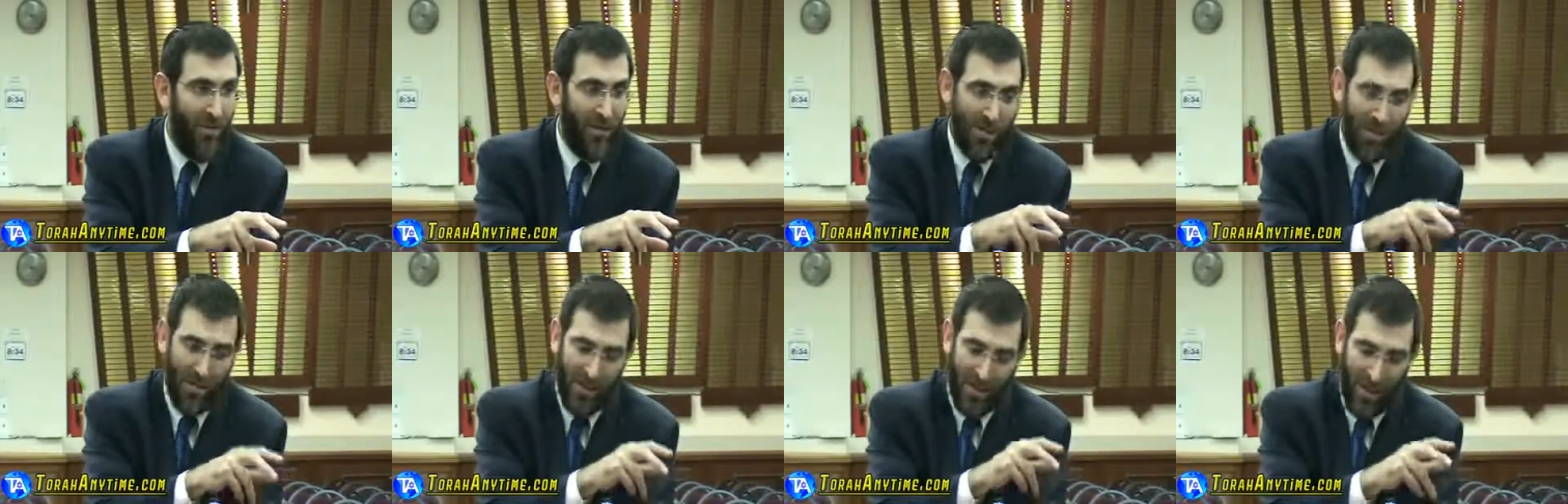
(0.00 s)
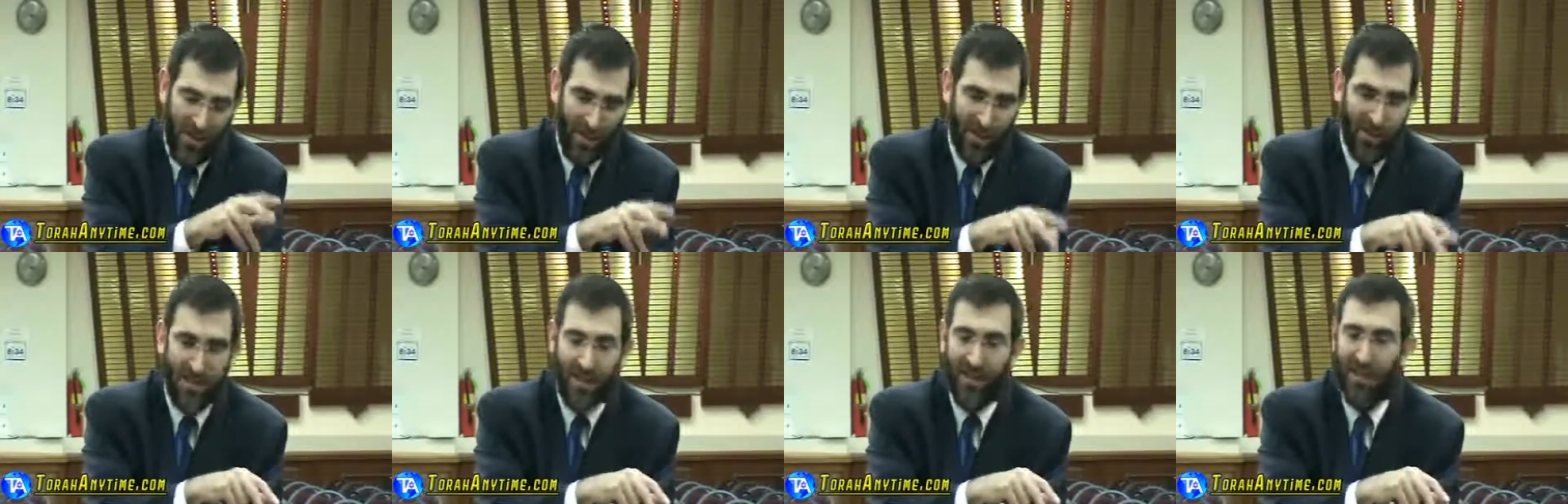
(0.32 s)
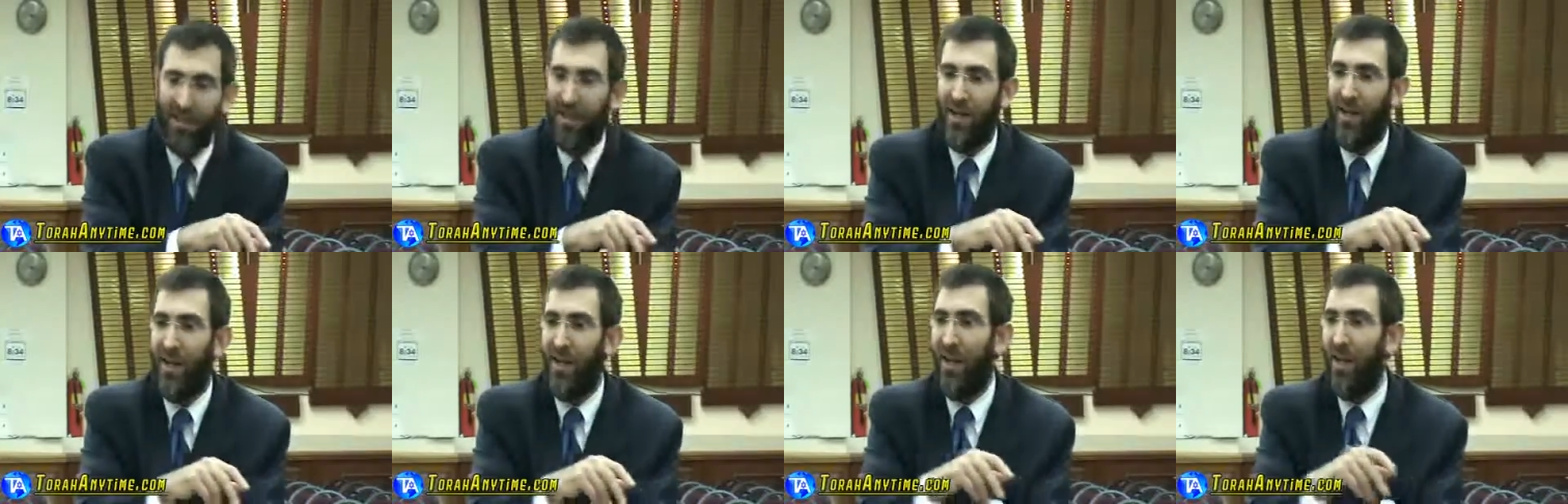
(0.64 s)
person says yes.
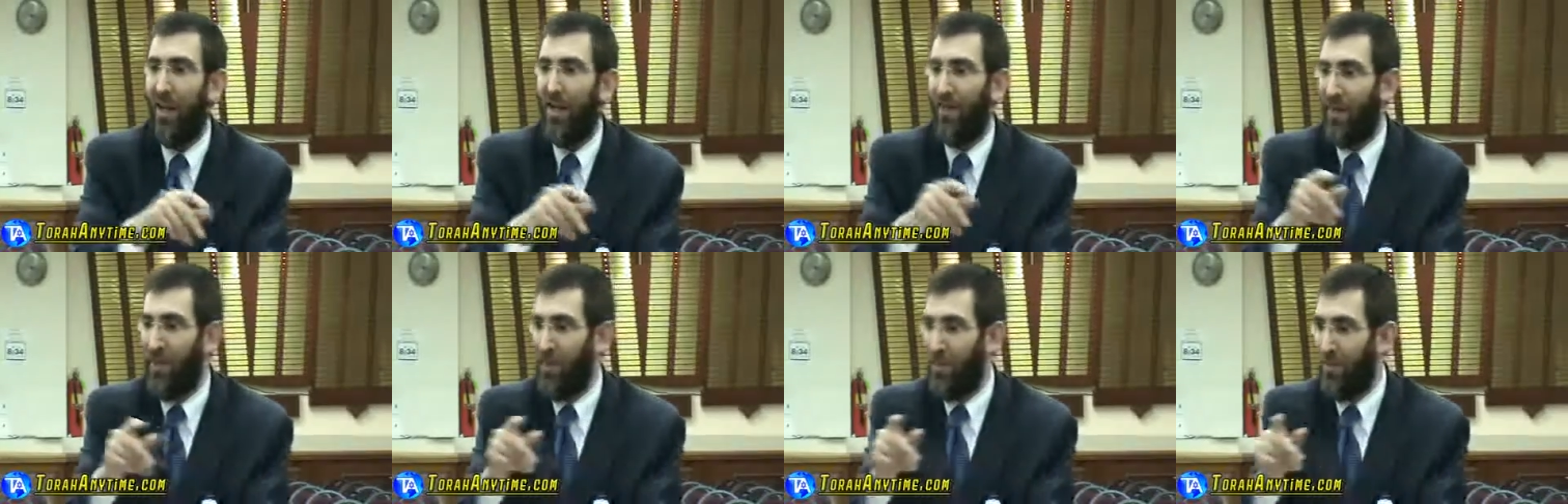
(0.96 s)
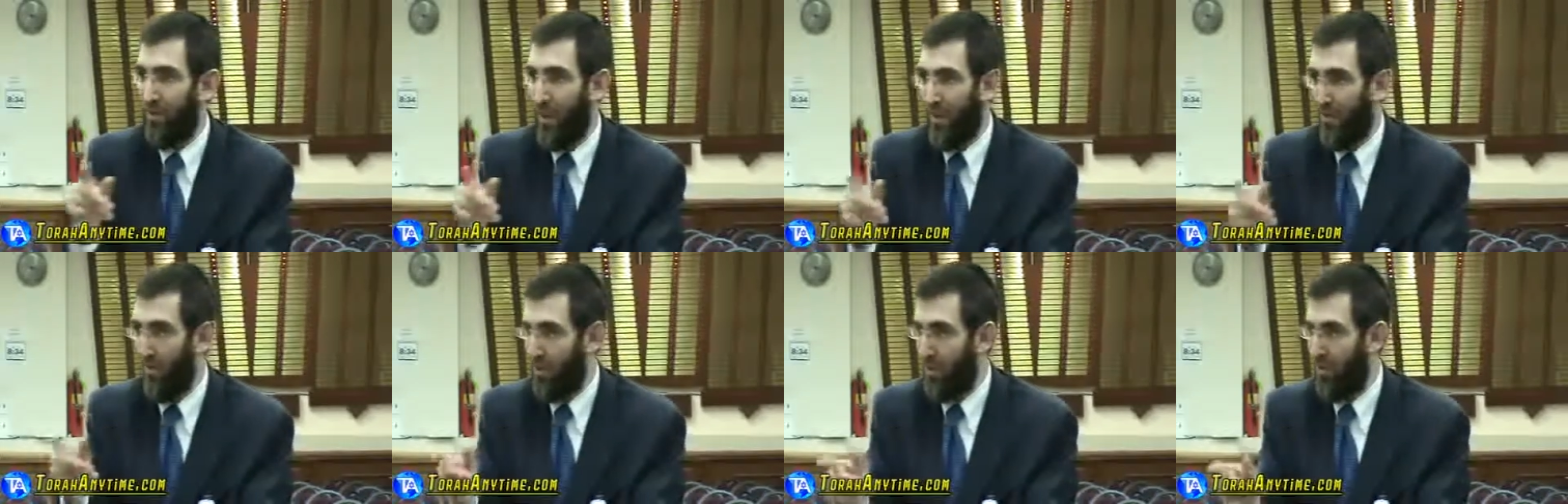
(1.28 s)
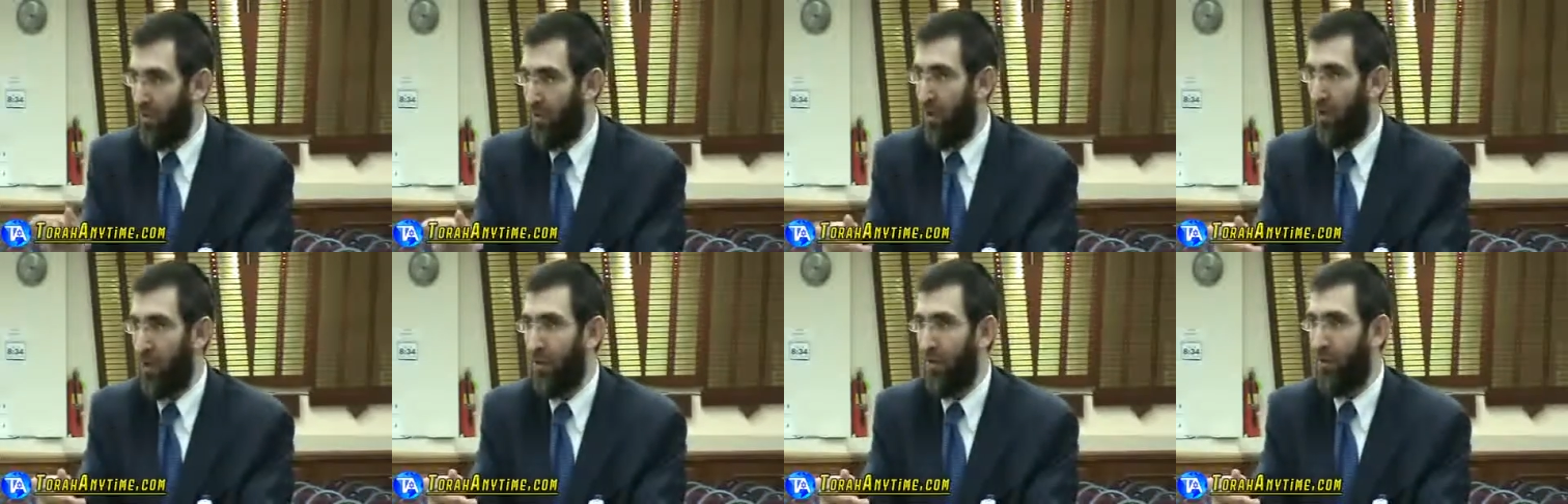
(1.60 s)
And then you have to
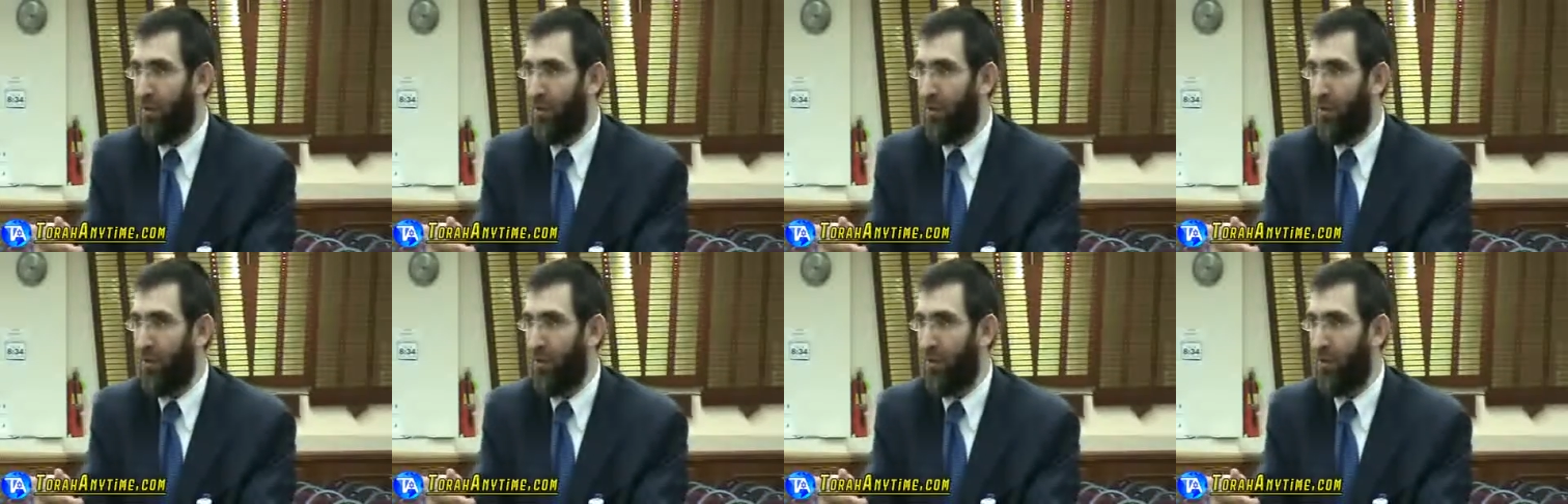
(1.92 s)
turn to